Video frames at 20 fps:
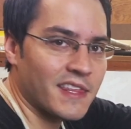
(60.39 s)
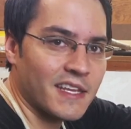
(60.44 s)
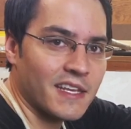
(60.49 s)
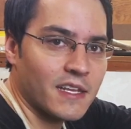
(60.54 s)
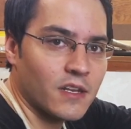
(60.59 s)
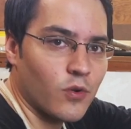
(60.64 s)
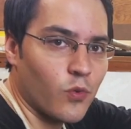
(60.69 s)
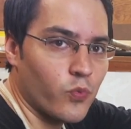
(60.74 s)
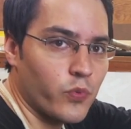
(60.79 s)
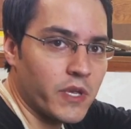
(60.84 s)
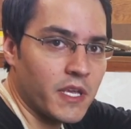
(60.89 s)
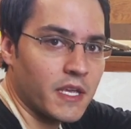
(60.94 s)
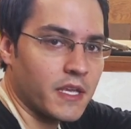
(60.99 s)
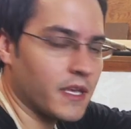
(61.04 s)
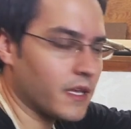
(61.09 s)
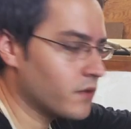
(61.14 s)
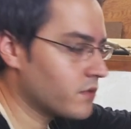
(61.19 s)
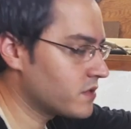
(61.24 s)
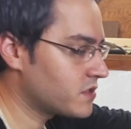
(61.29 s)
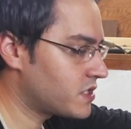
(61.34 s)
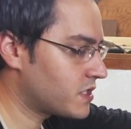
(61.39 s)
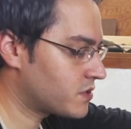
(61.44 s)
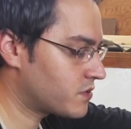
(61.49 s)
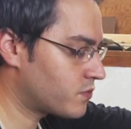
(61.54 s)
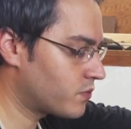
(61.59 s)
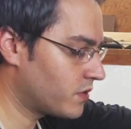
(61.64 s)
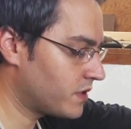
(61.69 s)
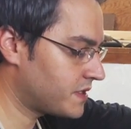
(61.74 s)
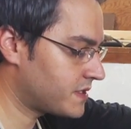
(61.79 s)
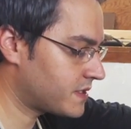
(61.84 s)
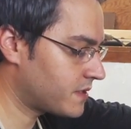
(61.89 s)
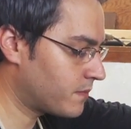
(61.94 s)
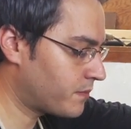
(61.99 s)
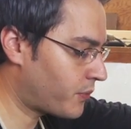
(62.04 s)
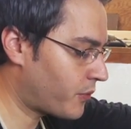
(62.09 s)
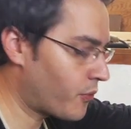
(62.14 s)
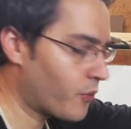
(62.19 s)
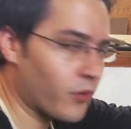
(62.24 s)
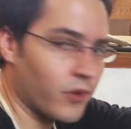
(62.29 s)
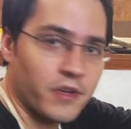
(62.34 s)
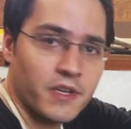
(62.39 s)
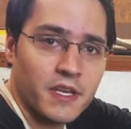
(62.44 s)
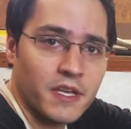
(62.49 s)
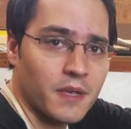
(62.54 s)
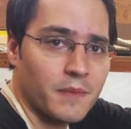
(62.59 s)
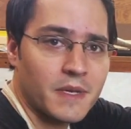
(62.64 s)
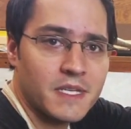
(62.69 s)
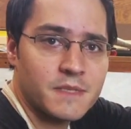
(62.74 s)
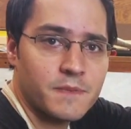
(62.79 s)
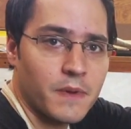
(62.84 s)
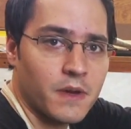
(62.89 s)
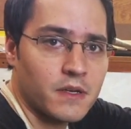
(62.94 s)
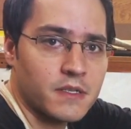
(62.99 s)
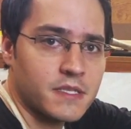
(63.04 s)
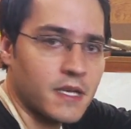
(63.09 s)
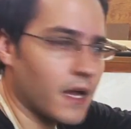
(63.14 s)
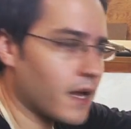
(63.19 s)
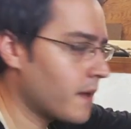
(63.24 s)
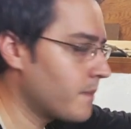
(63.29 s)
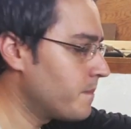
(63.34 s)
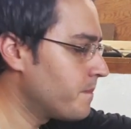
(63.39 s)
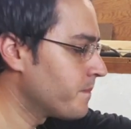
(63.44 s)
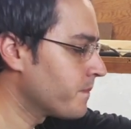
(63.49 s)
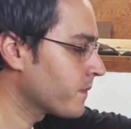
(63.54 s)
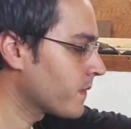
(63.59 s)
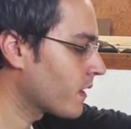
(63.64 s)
think, in a week. It was just really simple working in my spare time.